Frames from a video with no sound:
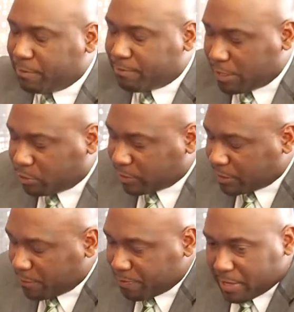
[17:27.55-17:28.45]
Vendryes,
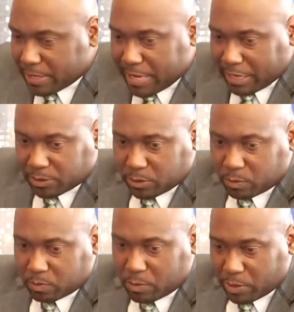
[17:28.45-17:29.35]
yes, so
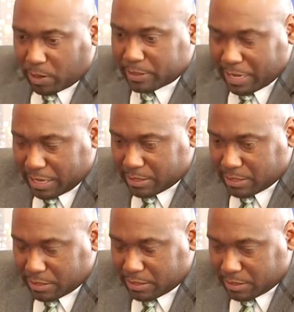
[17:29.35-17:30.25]
we were on that
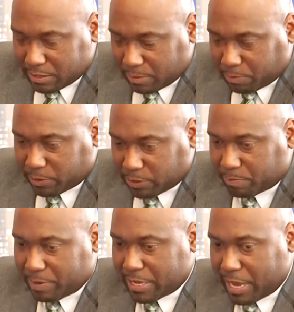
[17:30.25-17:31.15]

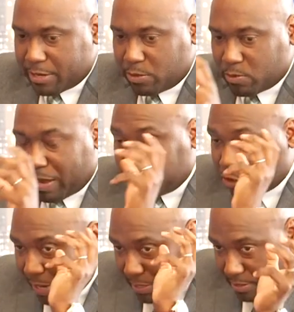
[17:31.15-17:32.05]
deportation bit, and you
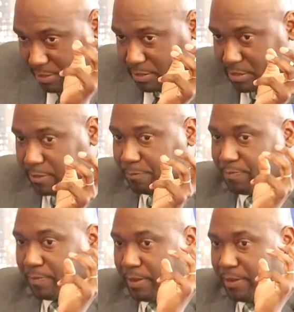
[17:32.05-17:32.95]
addressed
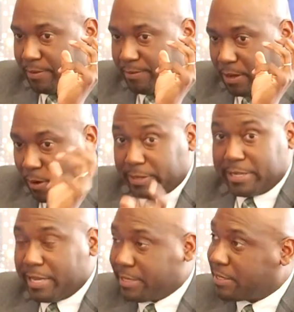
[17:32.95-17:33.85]
the
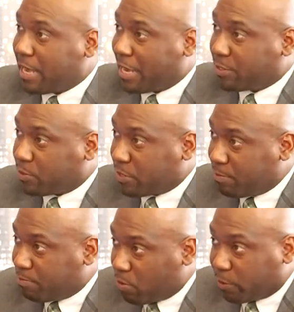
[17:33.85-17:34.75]
audience as to the
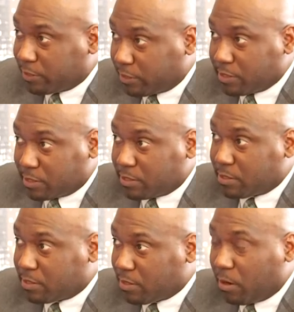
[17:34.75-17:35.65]

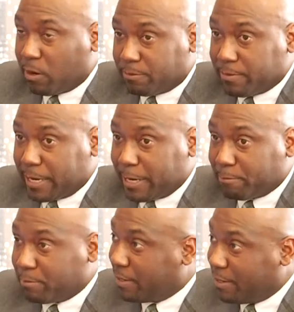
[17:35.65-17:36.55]
importance of
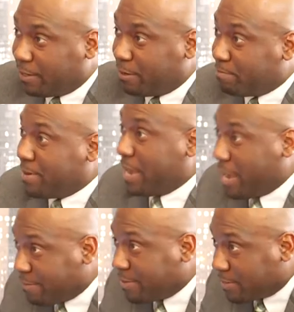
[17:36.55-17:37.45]

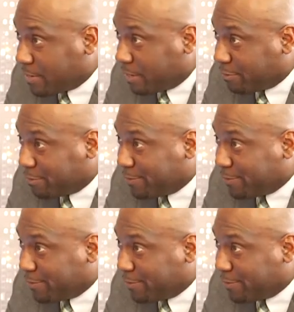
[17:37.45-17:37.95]
behaving yourself.